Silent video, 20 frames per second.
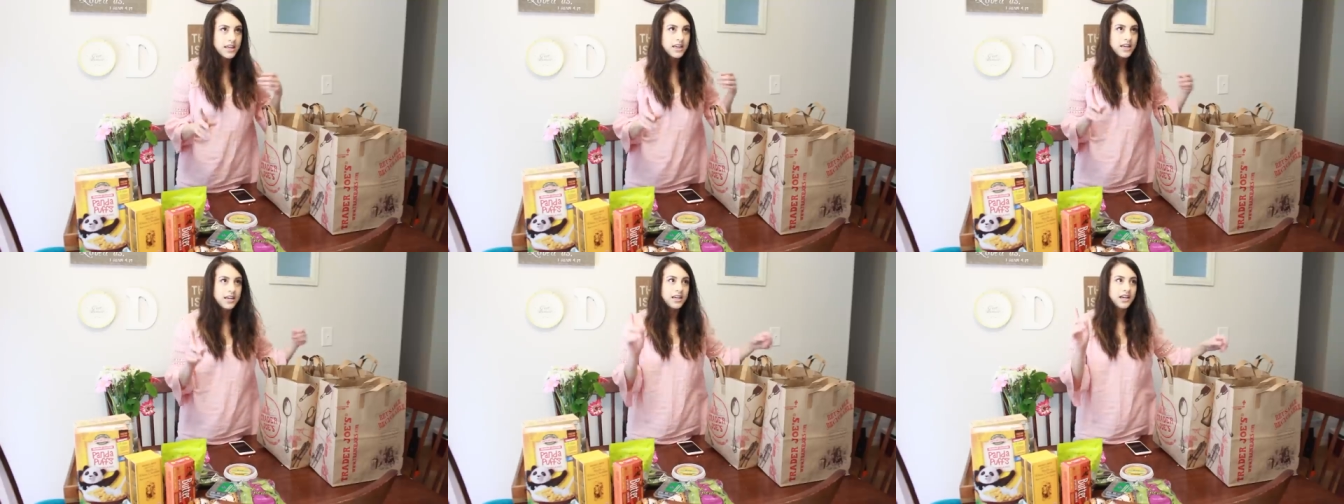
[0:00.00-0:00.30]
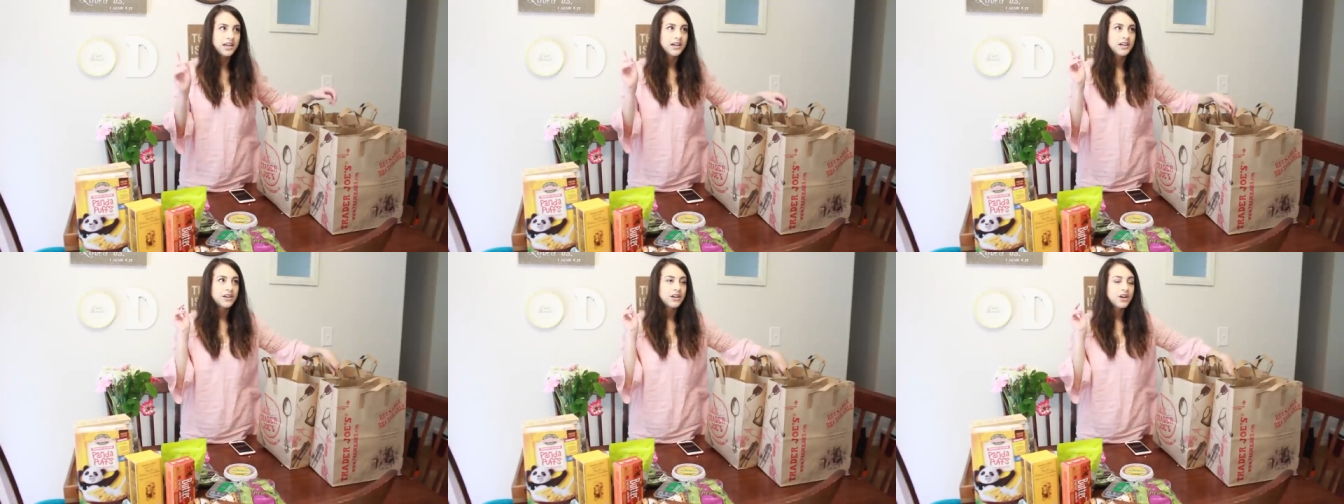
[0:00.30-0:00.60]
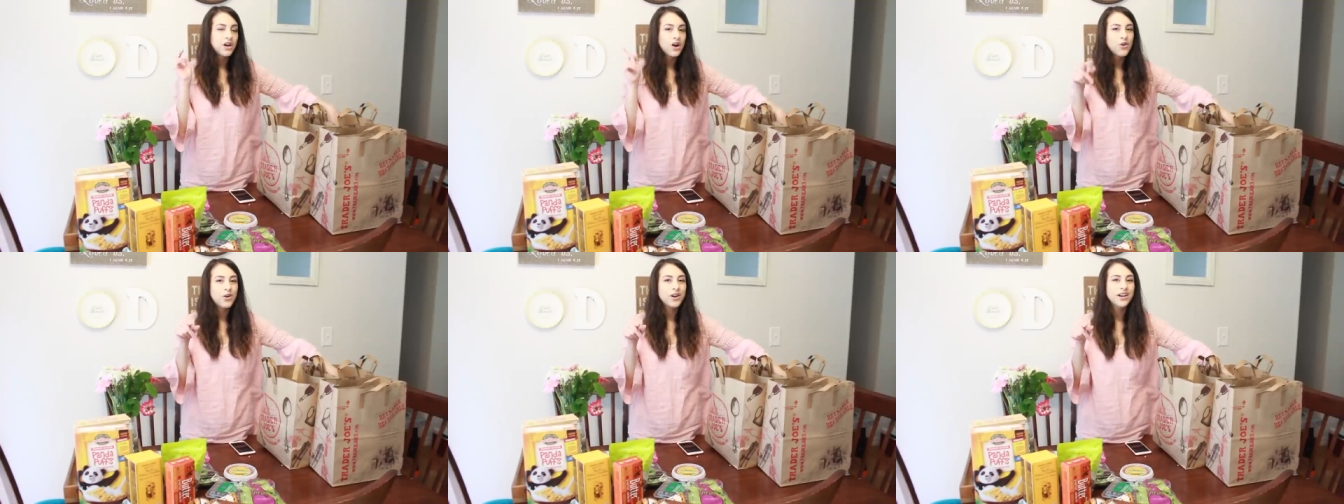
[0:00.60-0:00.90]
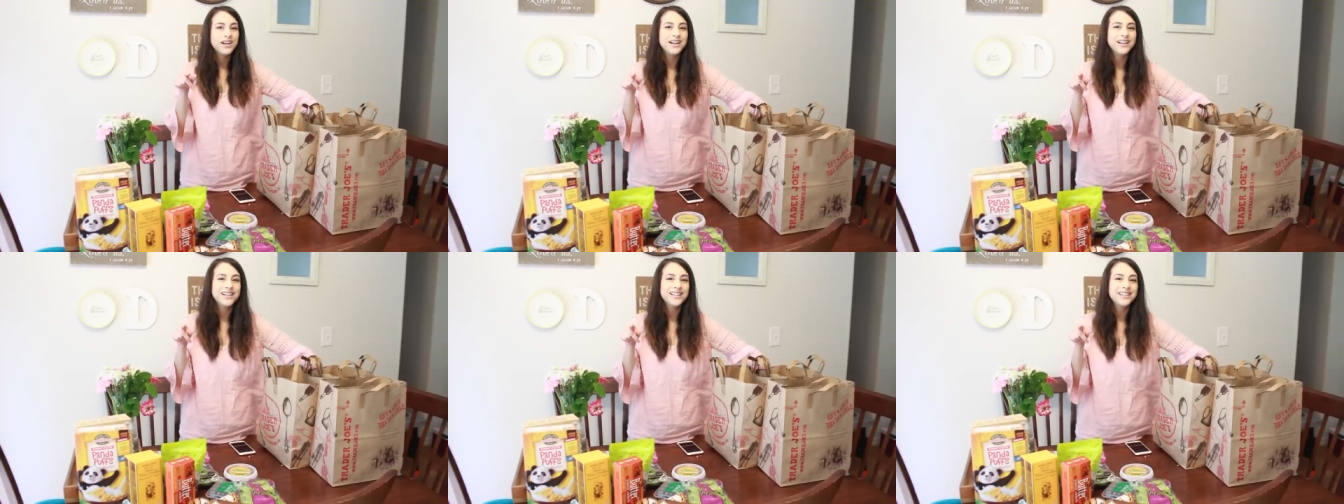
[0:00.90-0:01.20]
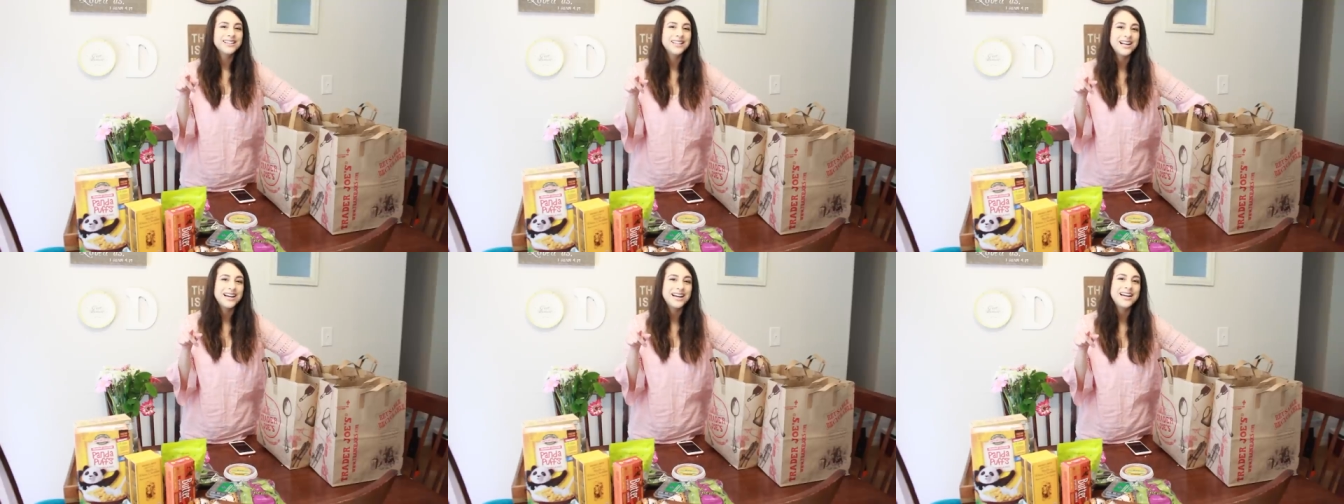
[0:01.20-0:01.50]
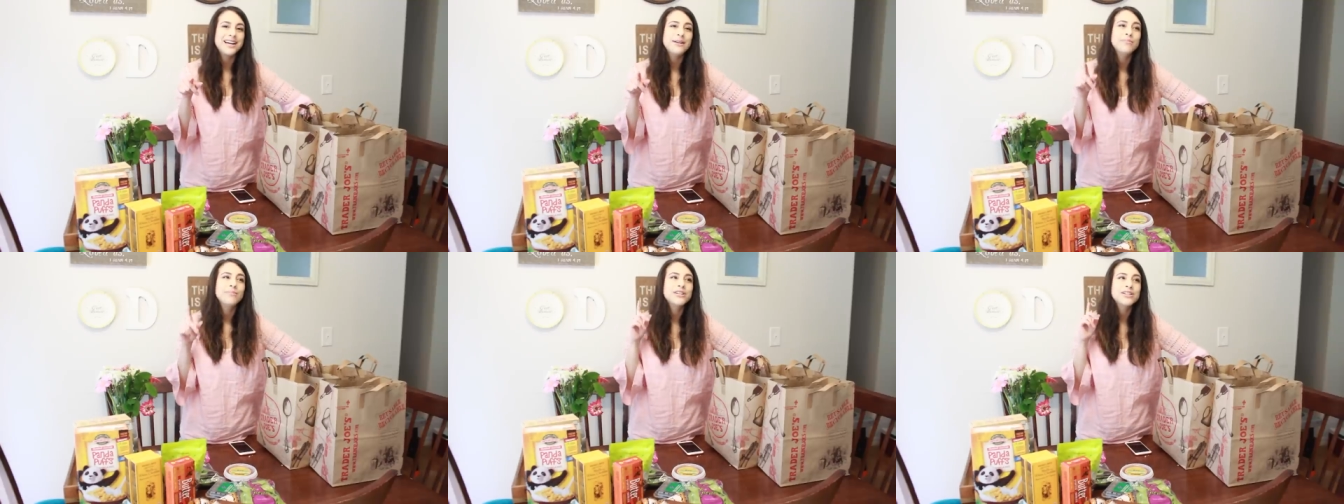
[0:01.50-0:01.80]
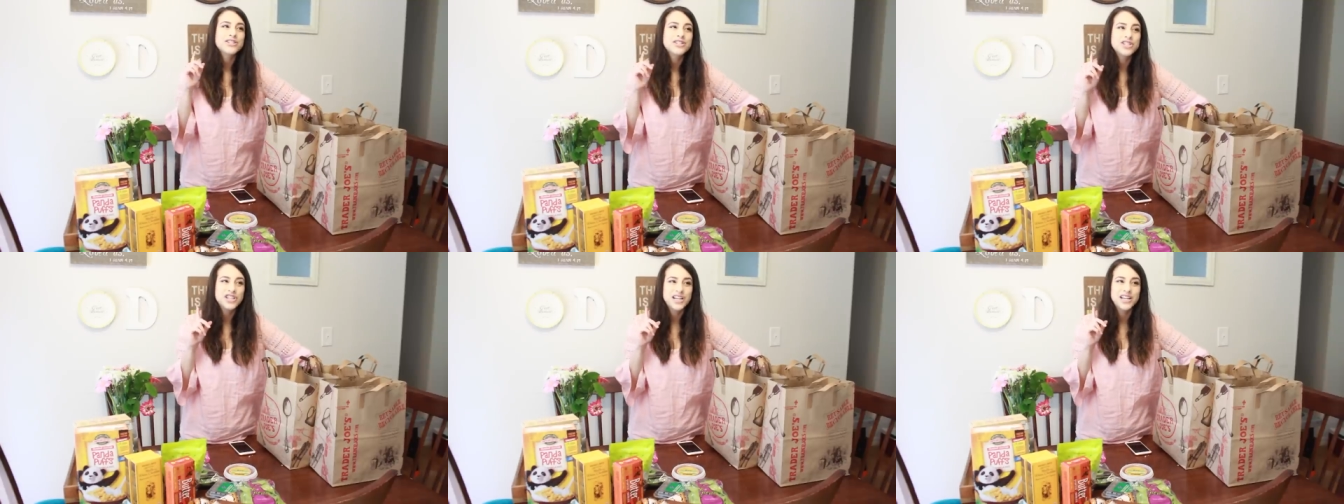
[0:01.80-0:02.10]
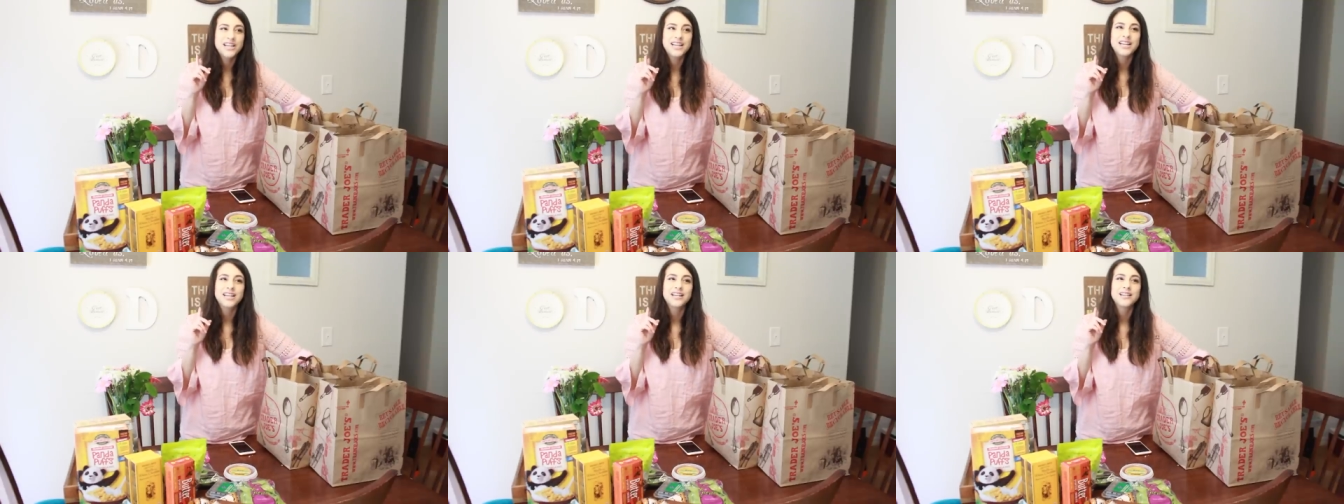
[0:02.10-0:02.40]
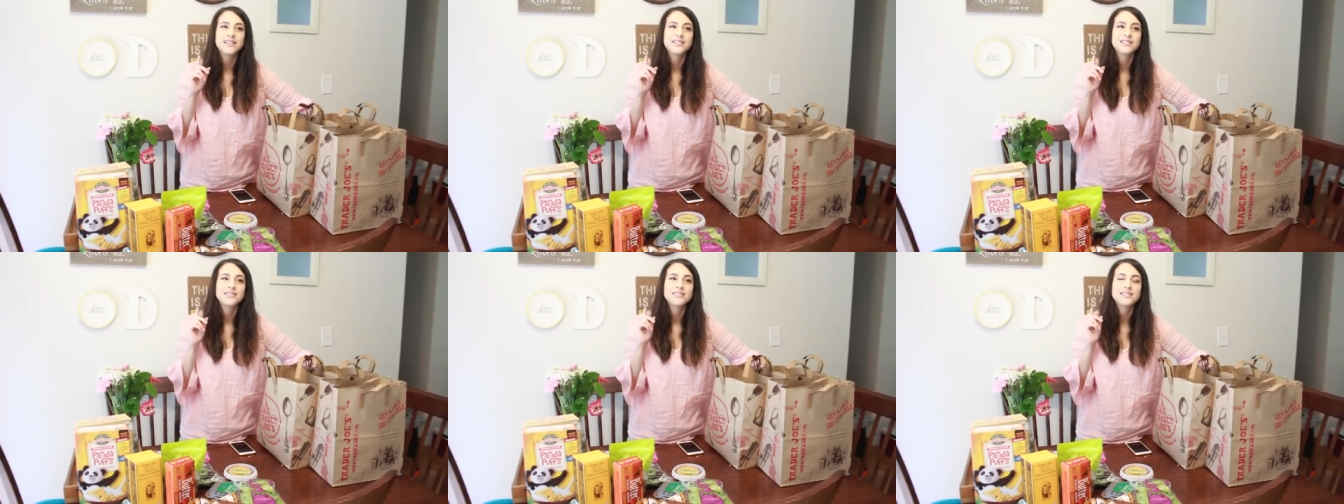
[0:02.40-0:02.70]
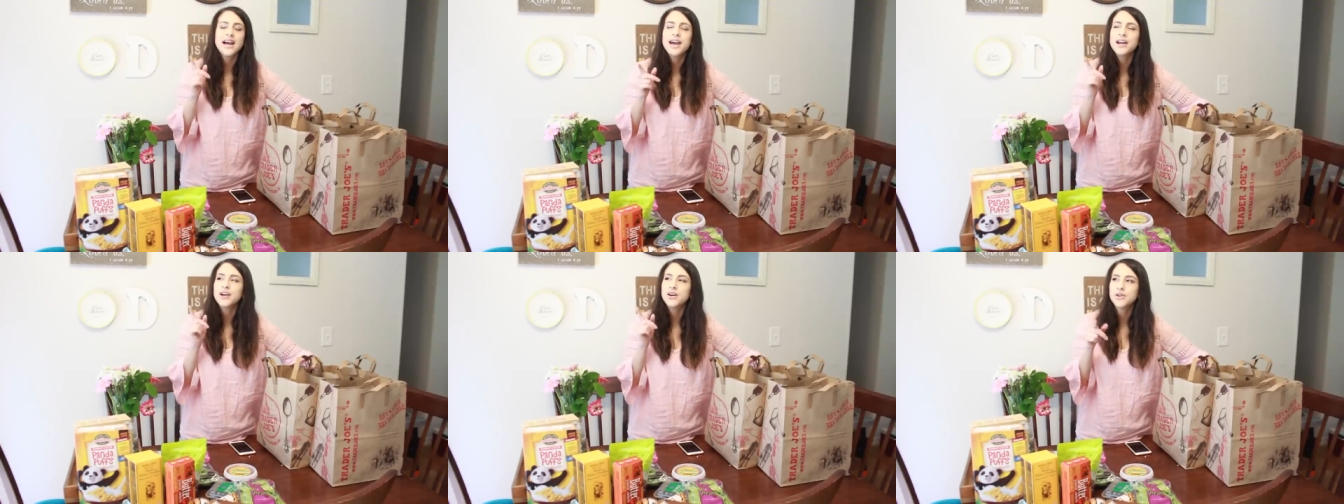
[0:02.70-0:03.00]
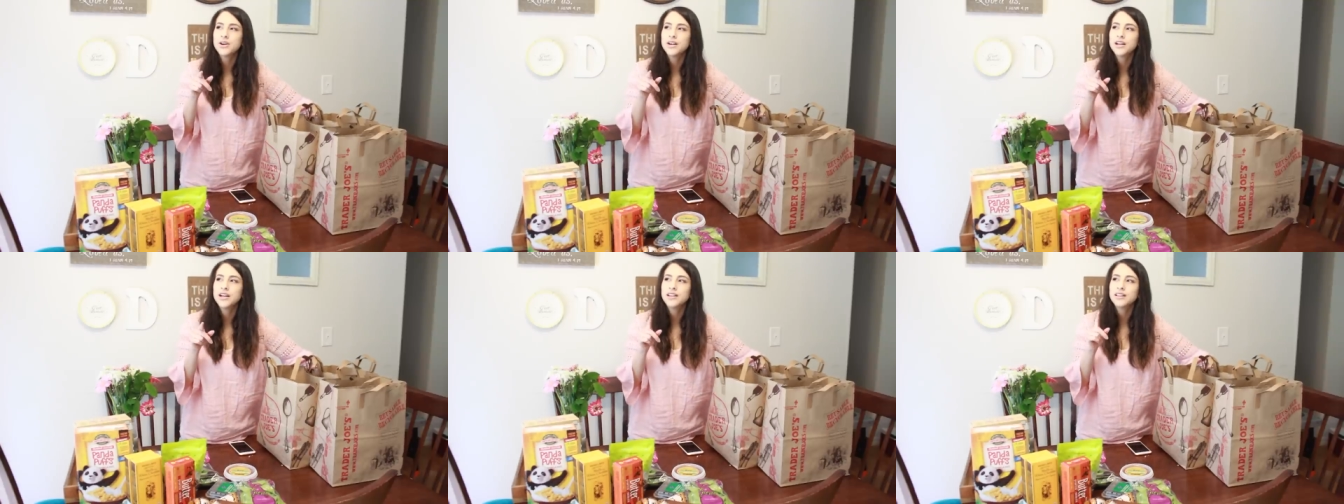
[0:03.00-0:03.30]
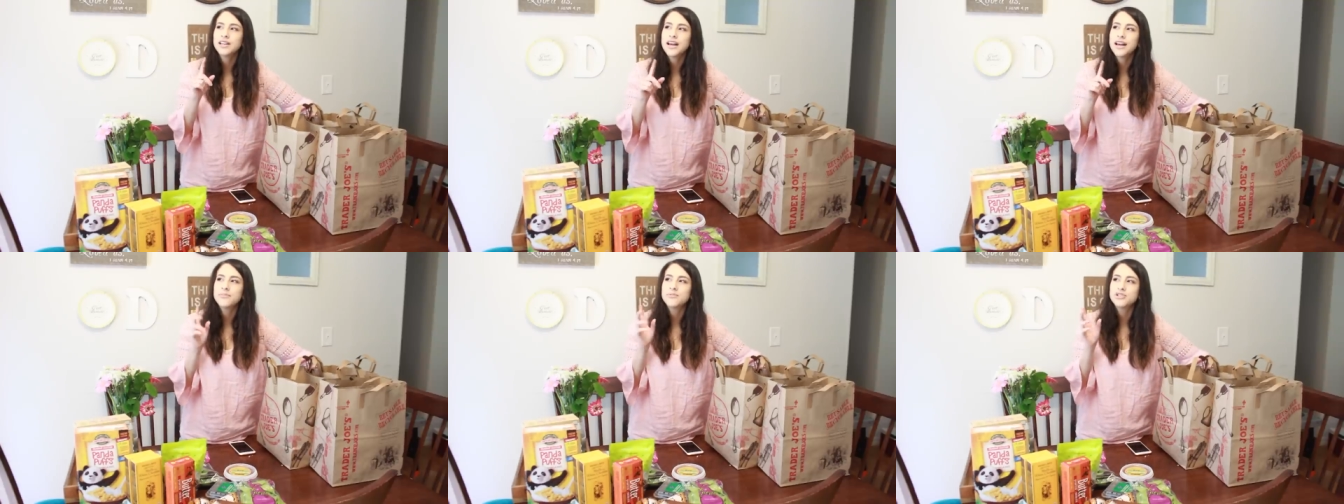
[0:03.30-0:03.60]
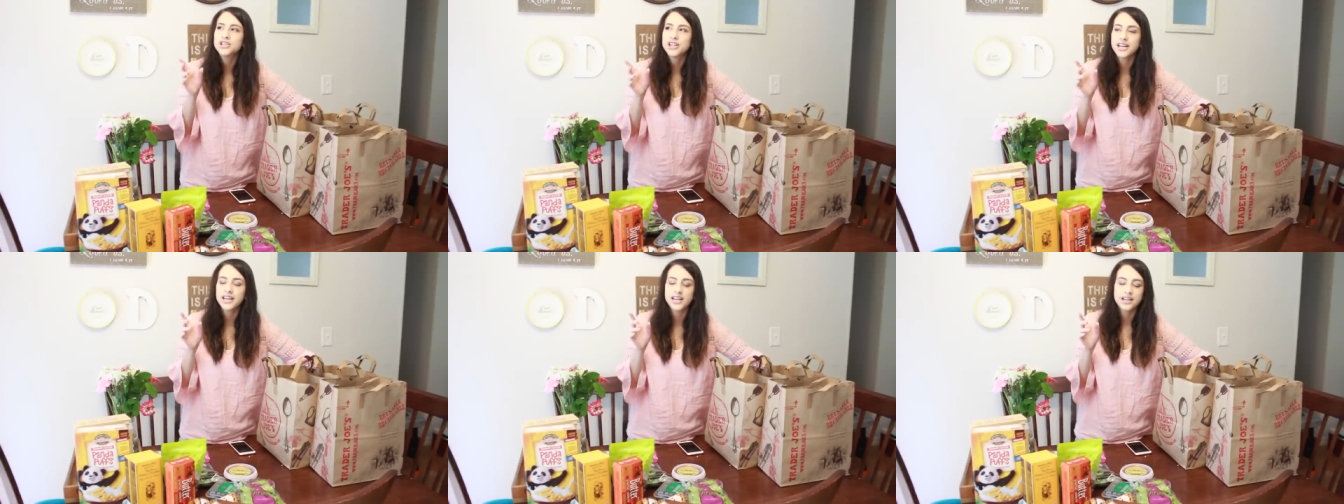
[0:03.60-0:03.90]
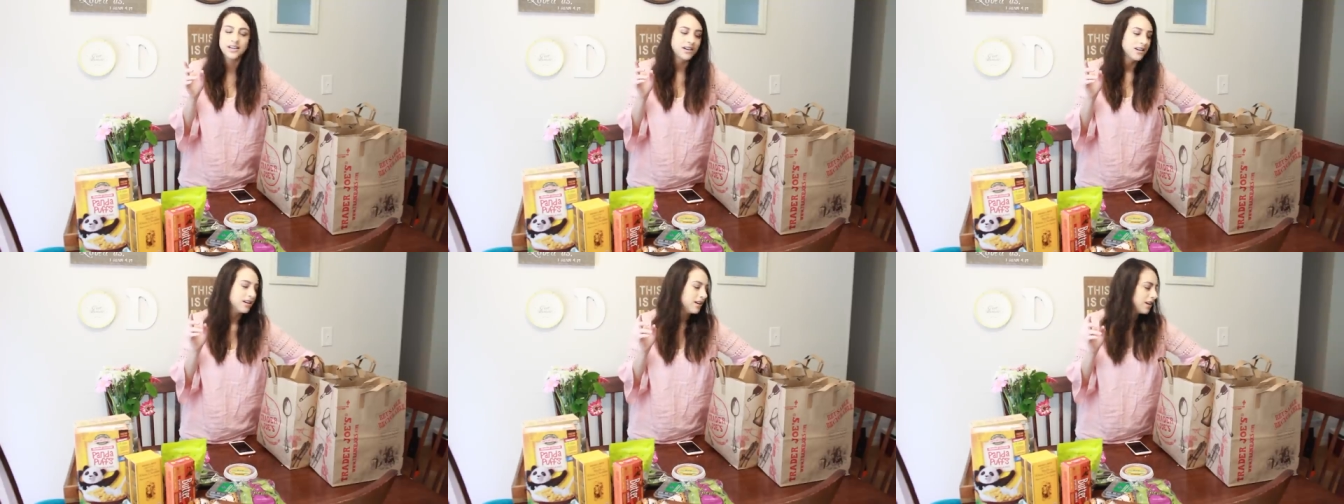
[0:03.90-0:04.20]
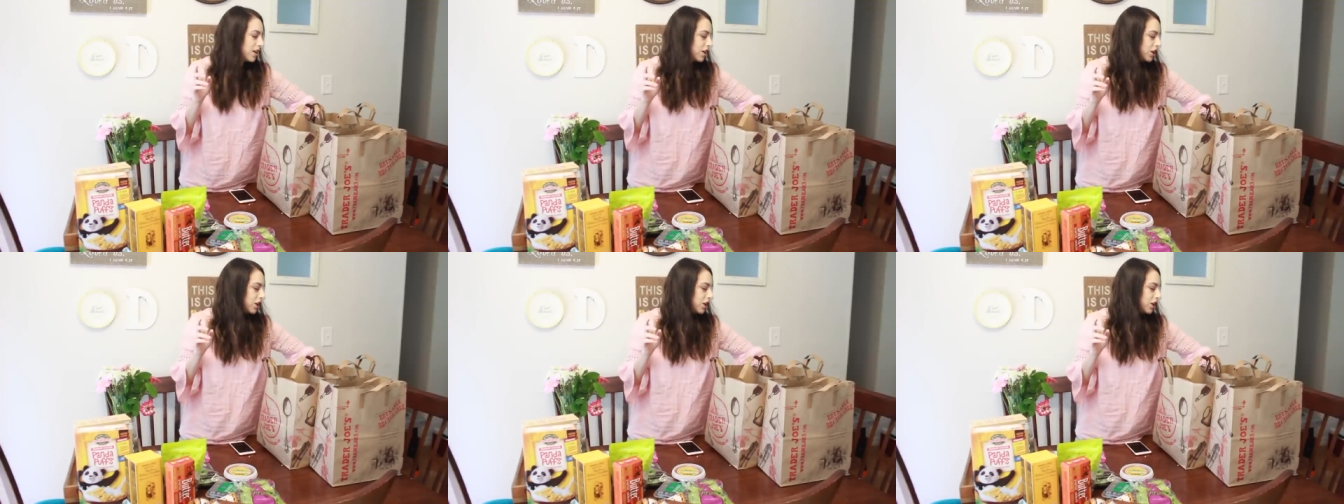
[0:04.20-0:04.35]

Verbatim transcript: the coconut lime chicken, Thai coconut lime chicken,